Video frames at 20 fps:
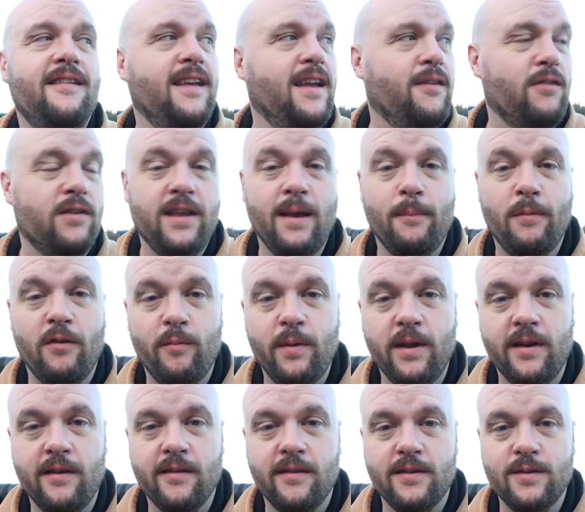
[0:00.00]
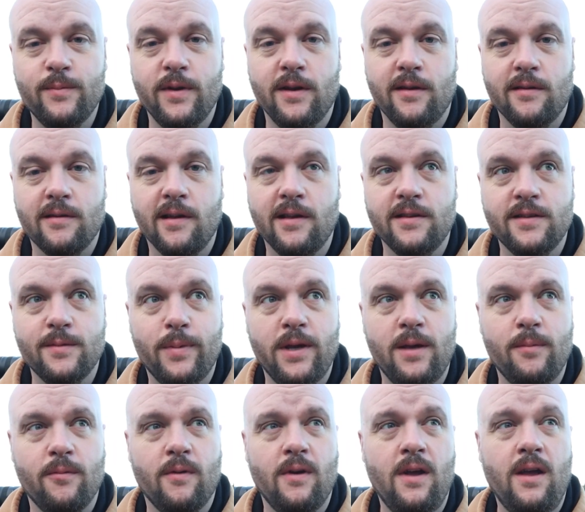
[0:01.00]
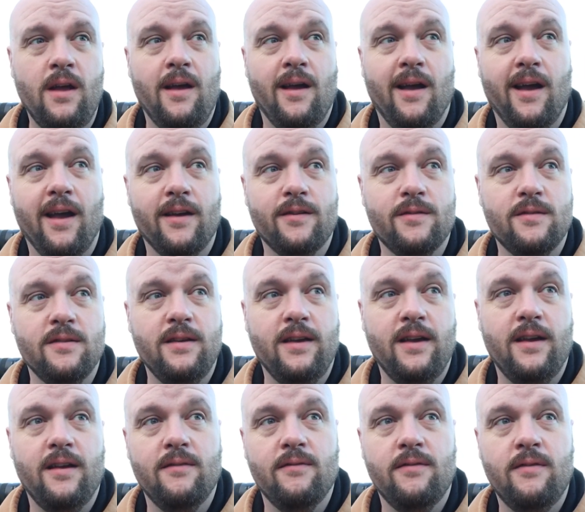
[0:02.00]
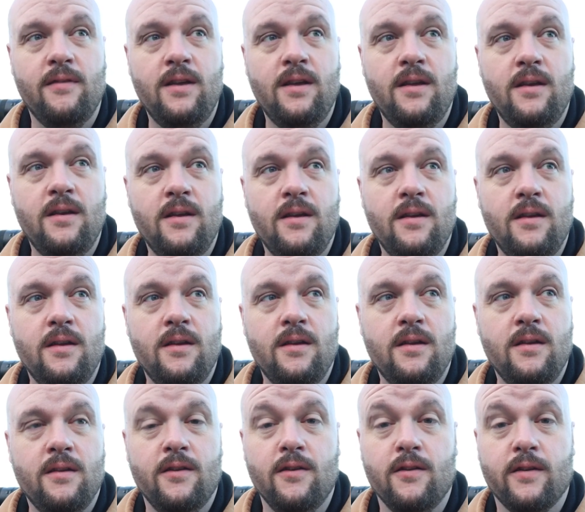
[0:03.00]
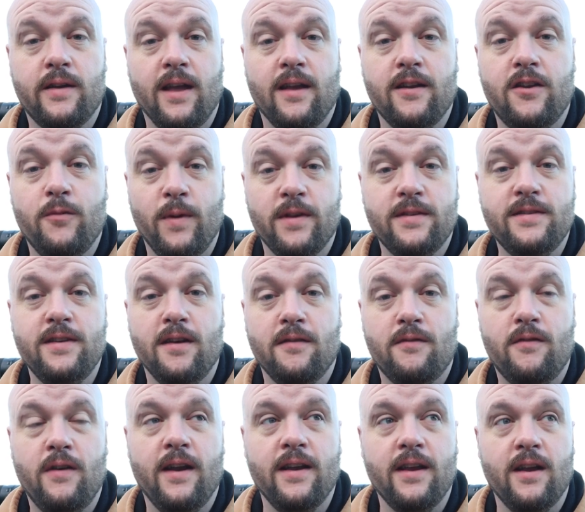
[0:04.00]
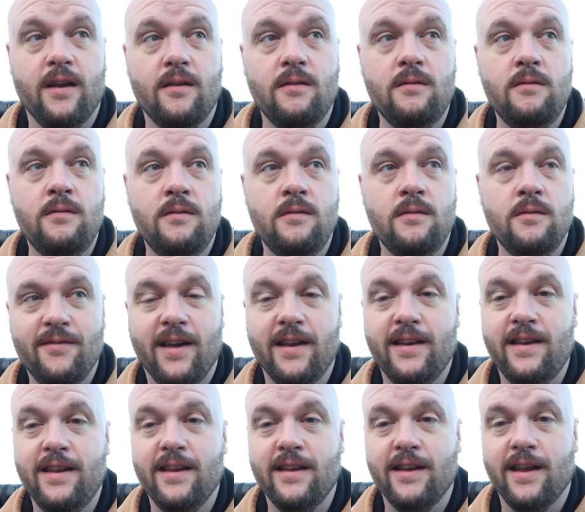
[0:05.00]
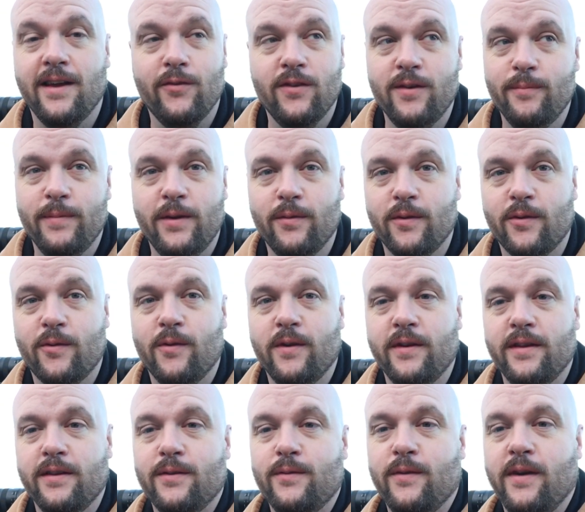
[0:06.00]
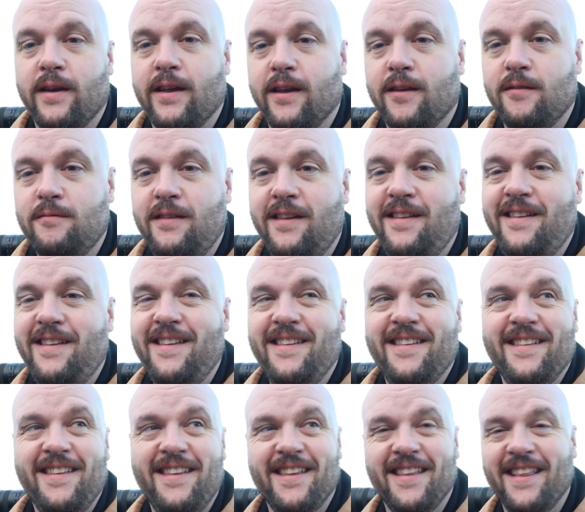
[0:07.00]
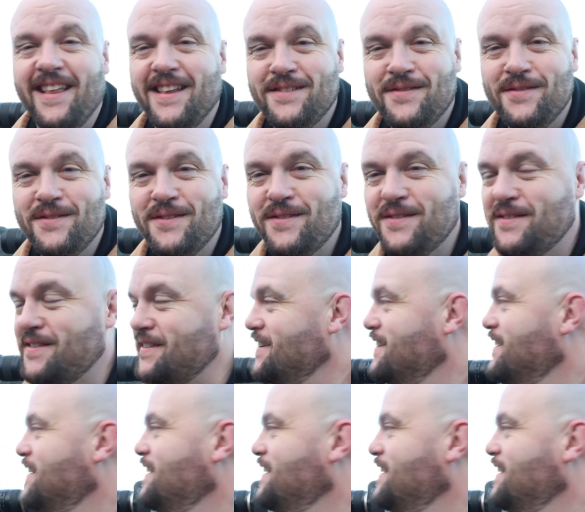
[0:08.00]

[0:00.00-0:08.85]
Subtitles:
Every time I've been here, there's been all kinds of people. I actually have to look out to myself right now. If I didn't, I wouldn't be recording this right now. That's for sure.